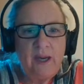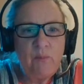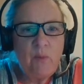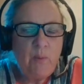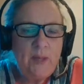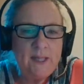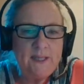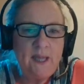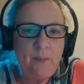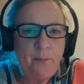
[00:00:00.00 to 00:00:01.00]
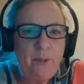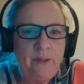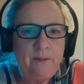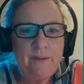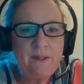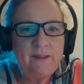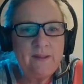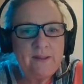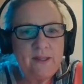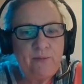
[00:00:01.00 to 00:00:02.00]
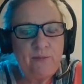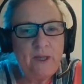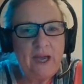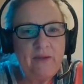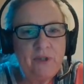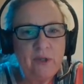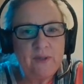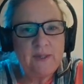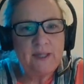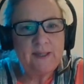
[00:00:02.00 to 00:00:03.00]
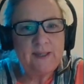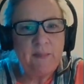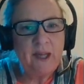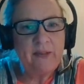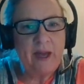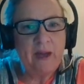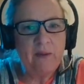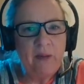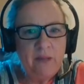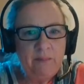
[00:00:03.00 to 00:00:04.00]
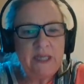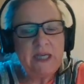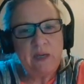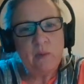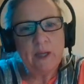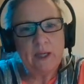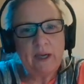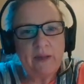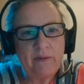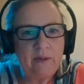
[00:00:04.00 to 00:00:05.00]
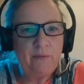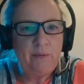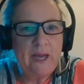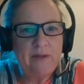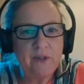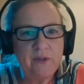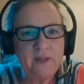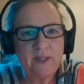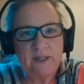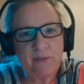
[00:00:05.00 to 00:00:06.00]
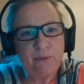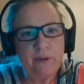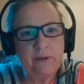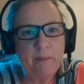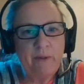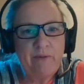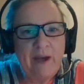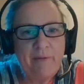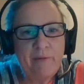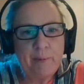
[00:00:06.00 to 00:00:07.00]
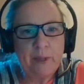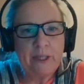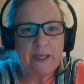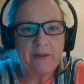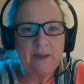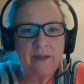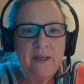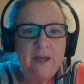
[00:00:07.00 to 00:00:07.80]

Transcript: And what we end up with is if we have dogs that are similar, they'll be near one another. And if we have dogs that are different, they'll be far from one another.